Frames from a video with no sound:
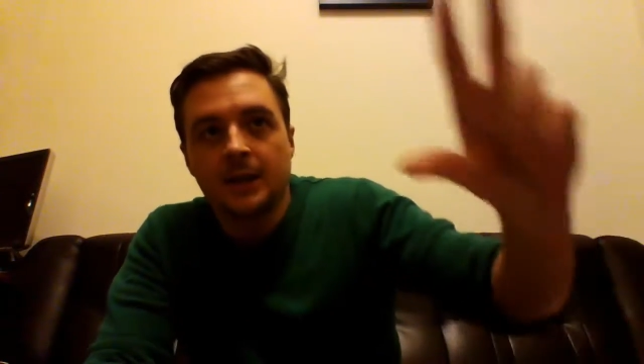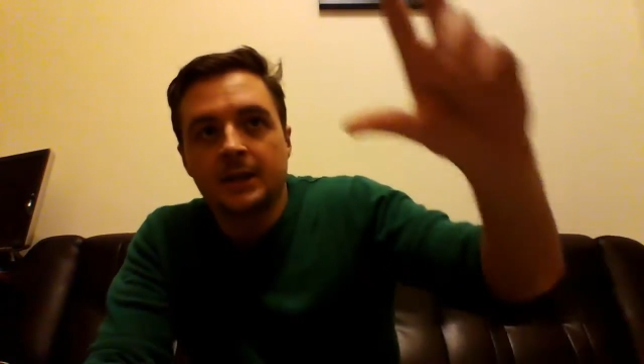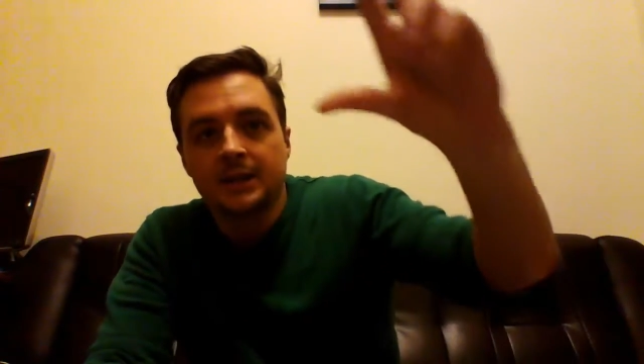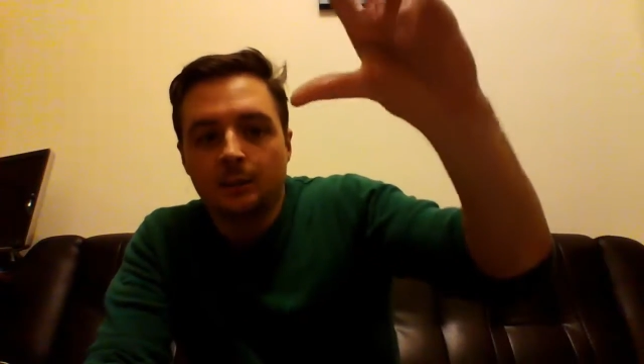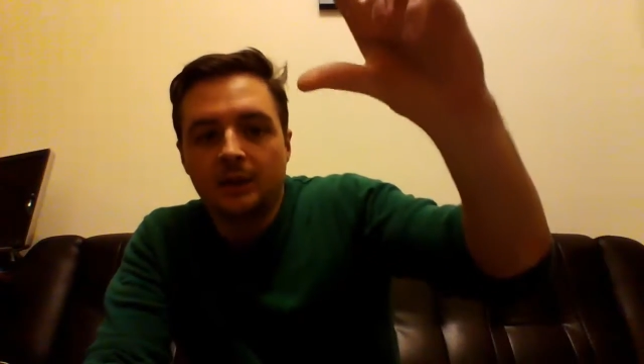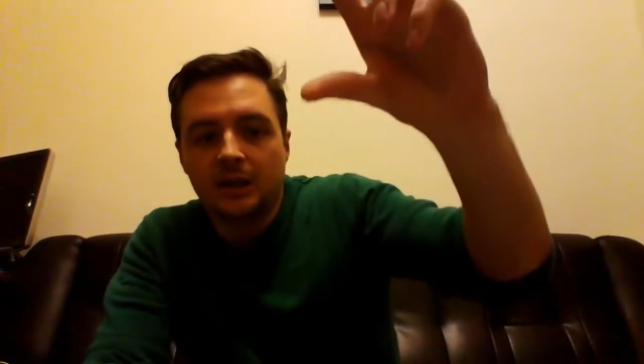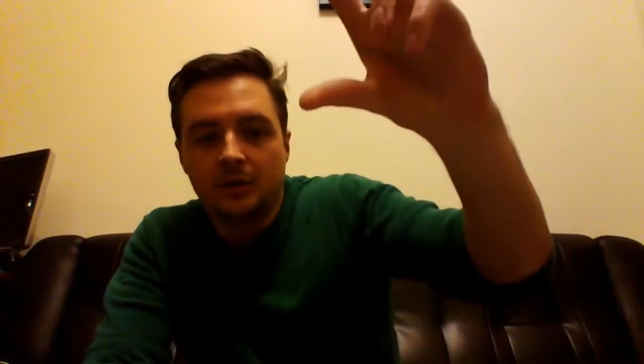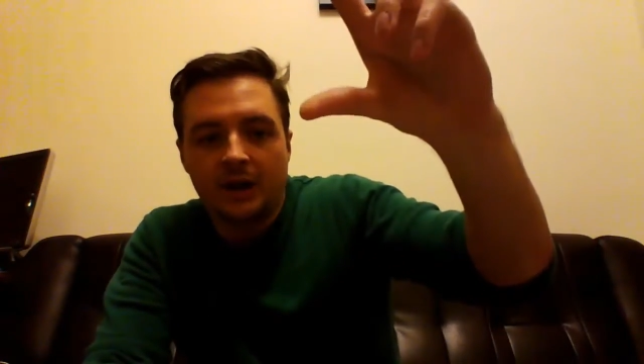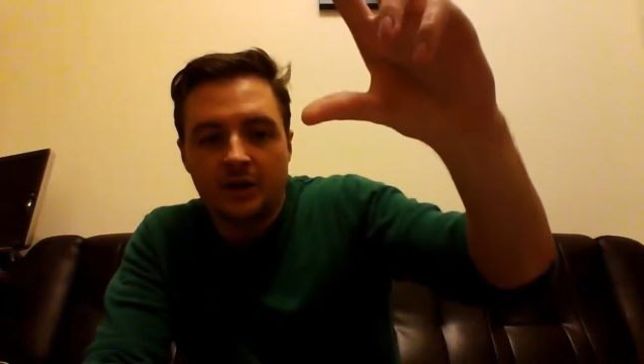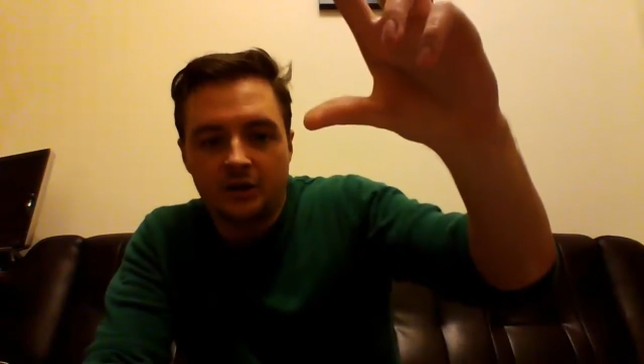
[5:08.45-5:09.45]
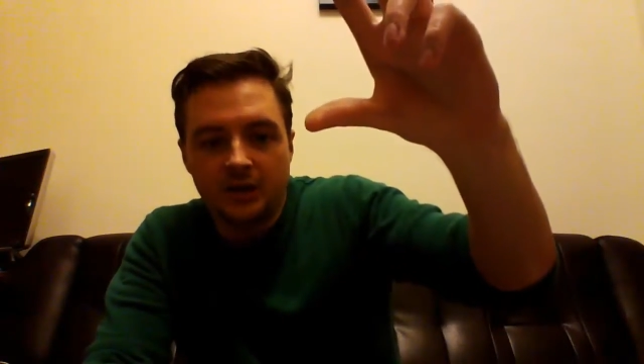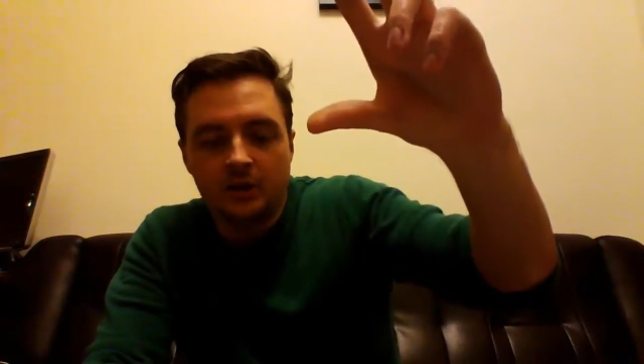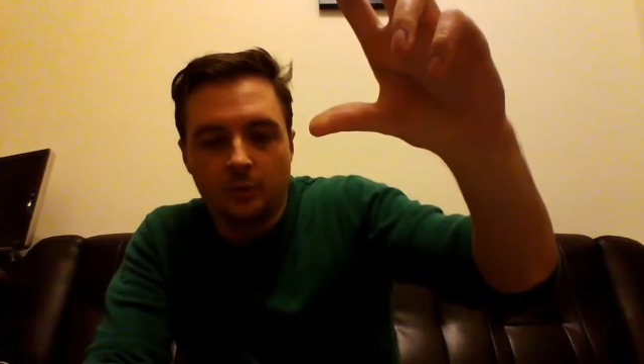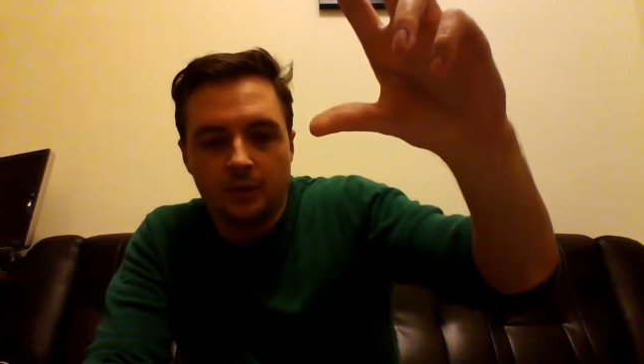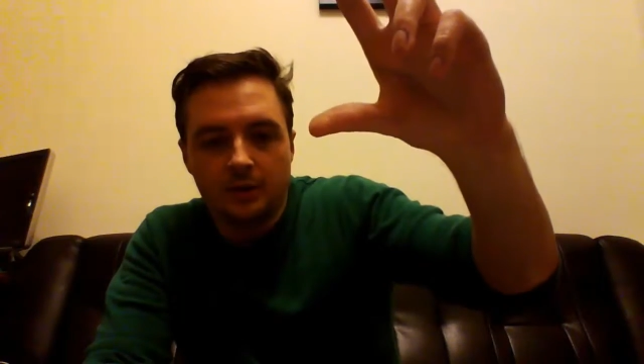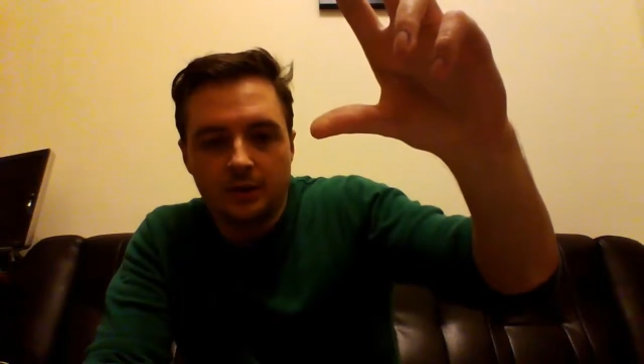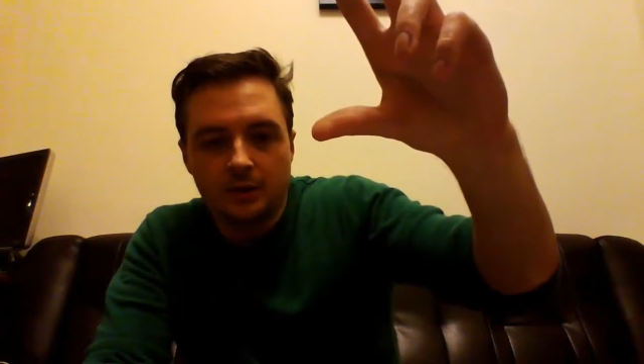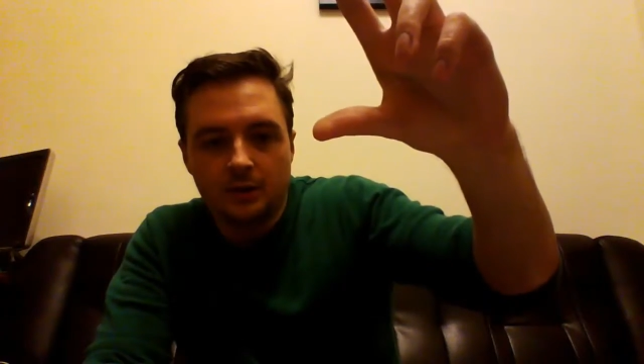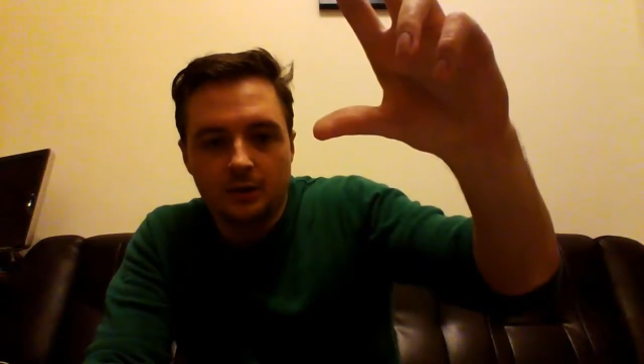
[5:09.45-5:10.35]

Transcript: Somebody crashed into us